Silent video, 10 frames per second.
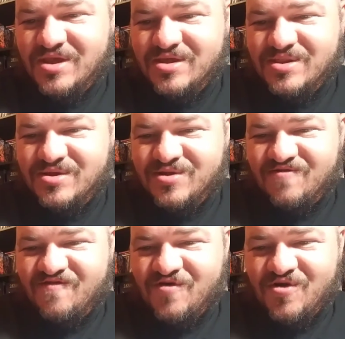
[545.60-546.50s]
that's
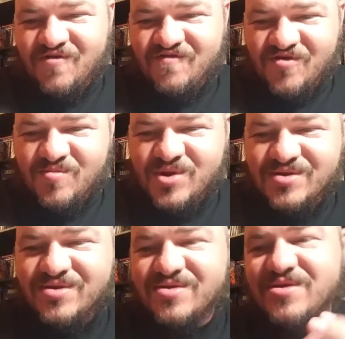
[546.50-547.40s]
far from
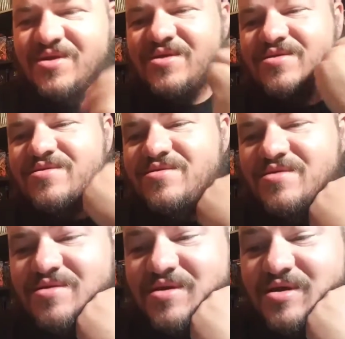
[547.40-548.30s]
extinct.
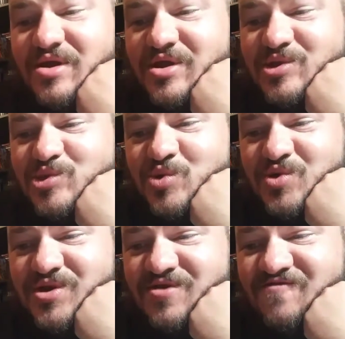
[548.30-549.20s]

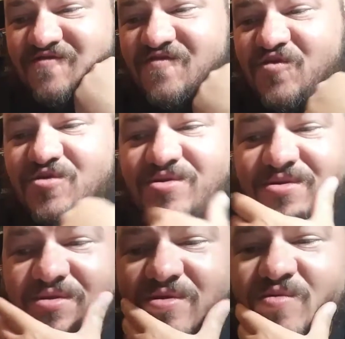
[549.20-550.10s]
Joining
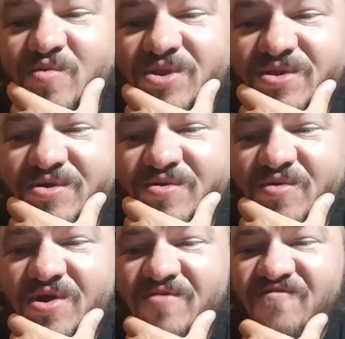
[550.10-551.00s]
forces with a
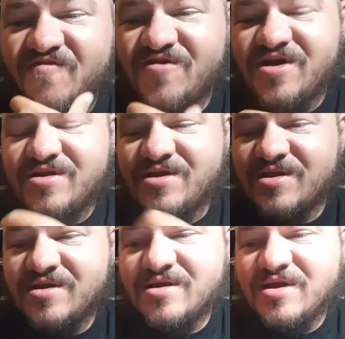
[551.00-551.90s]

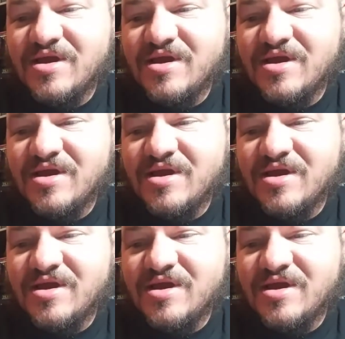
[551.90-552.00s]
crime-fighting